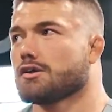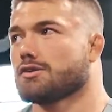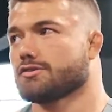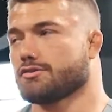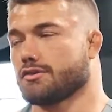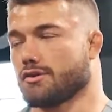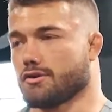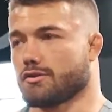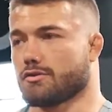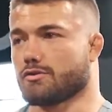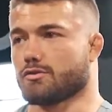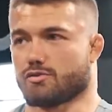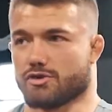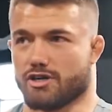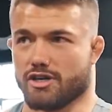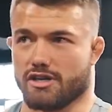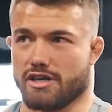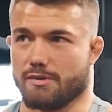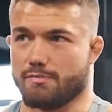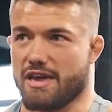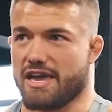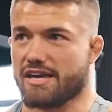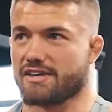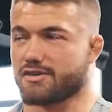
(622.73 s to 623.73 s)
So it really
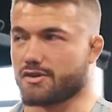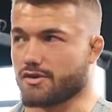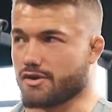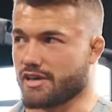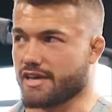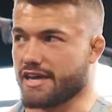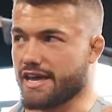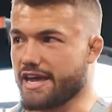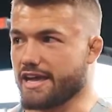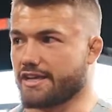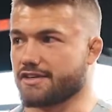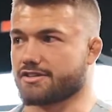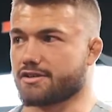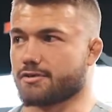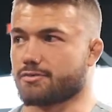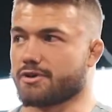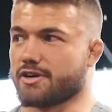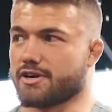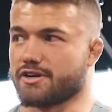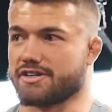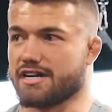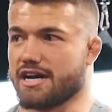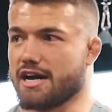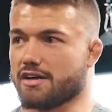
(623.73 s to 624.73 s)
makes you engage the
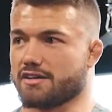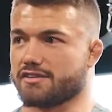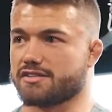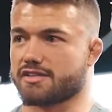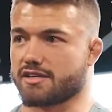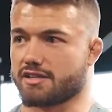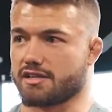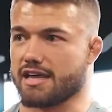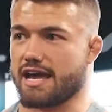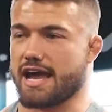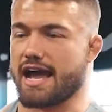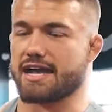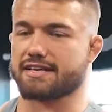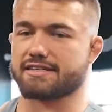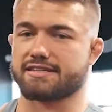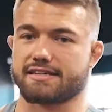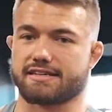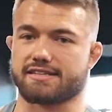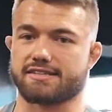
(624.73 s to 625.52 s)
rear delts, the lats,